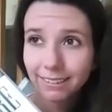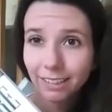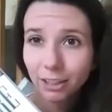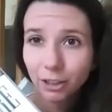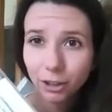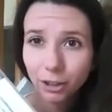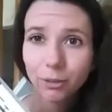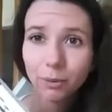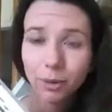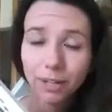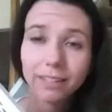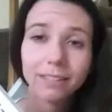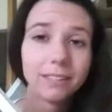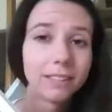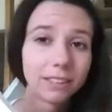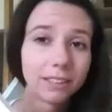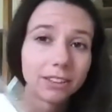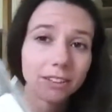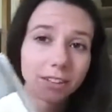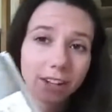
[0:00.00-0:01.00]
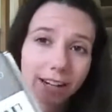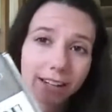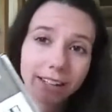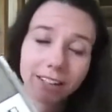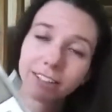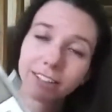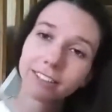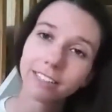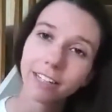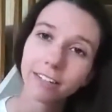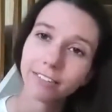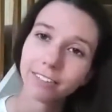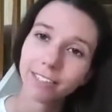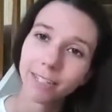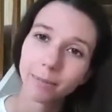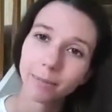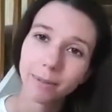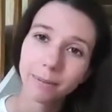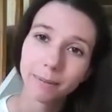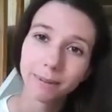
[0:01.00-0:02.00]
a good way to discredit yourself and
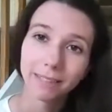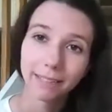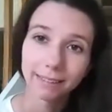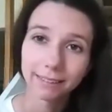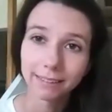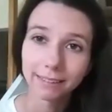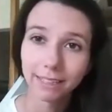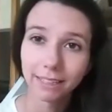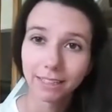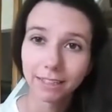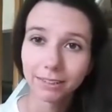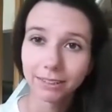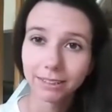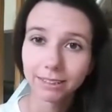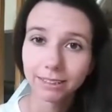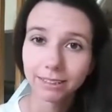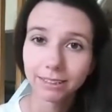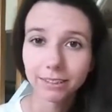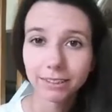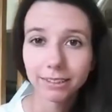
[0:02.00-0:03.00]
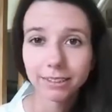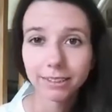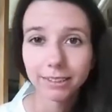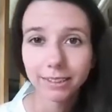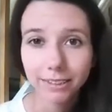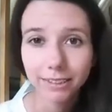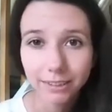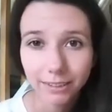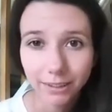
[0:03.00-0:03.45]
get people not to take you as seriously.